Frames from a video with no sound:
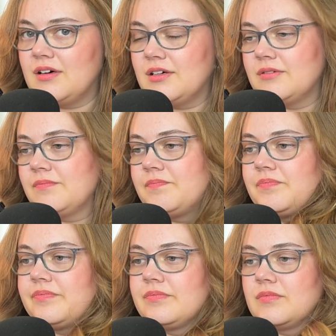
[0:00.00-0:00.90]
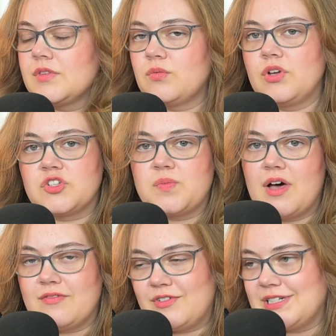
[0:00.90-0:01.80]
a real
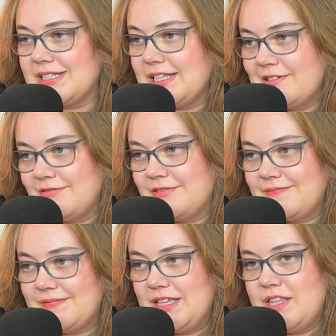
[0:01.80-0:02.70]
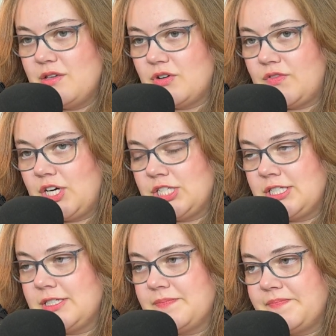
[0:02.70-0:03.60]
spot for it to live in the universe.